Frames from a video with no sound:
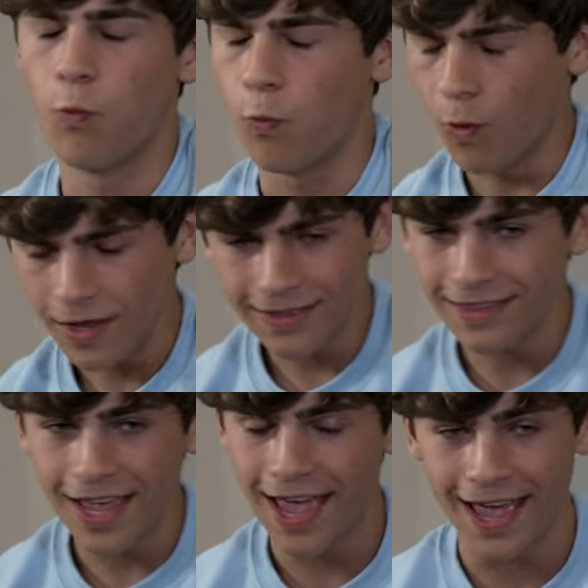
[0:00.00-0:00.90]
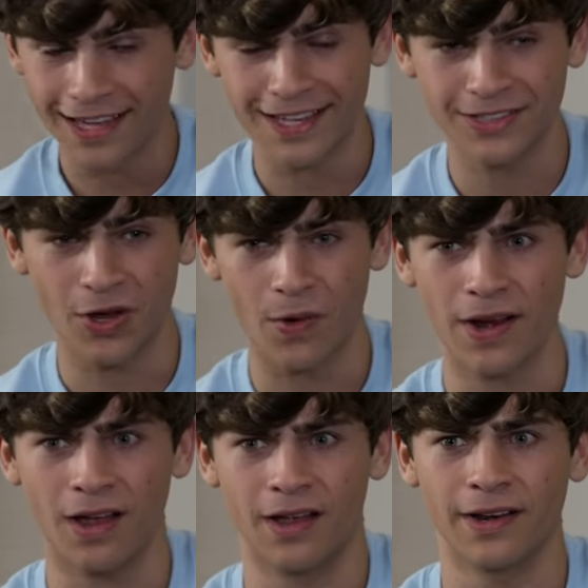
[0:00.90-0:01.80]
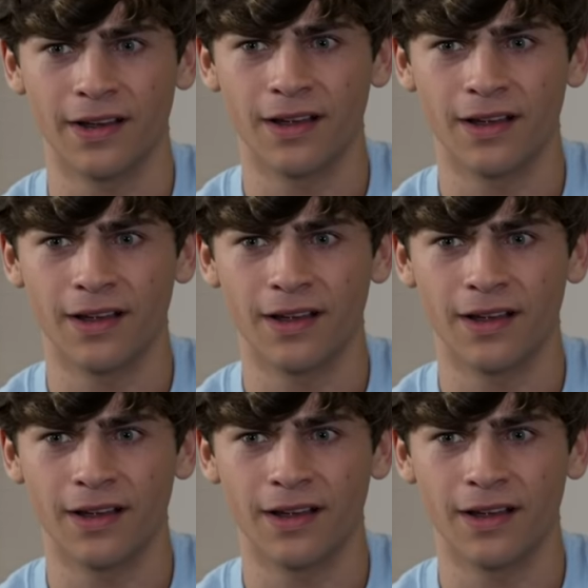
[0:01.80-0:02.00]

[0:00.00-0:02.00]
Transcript: What the heck is going on?